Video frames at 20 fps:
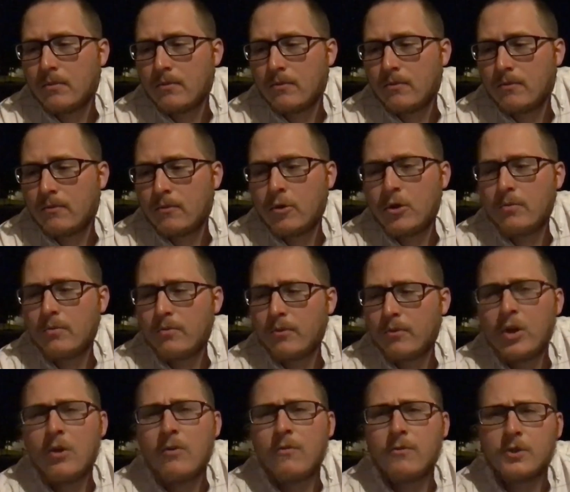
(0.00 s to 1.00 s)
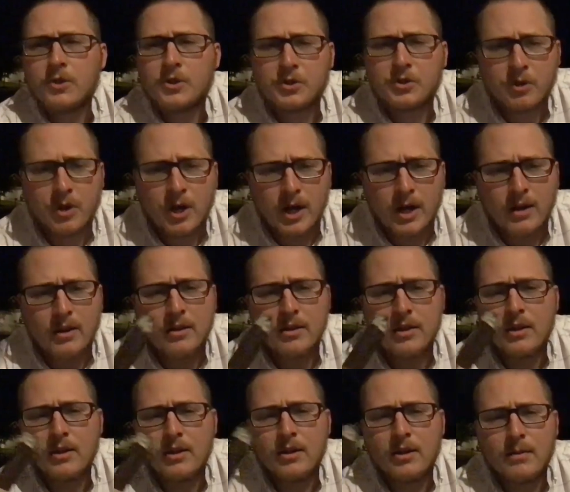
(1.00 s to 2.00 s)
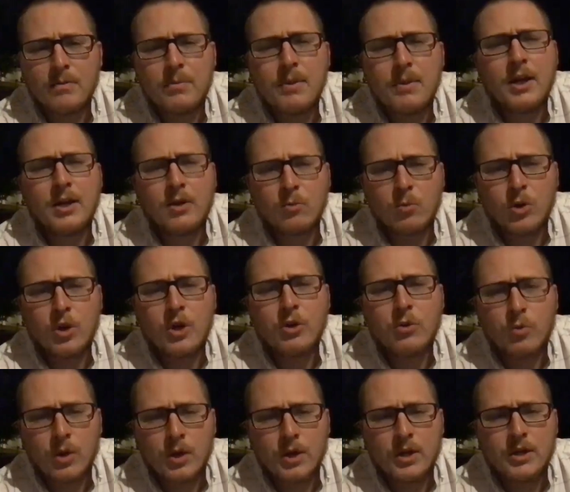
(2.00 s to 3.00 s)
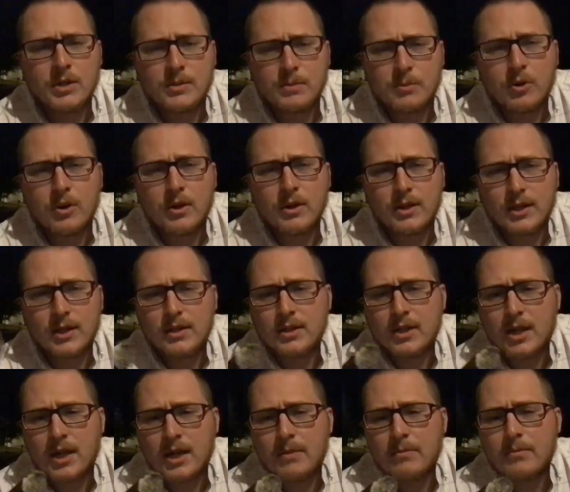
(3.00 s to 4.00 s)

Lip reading: For strength and depending on what you're wanting to smoke at that time.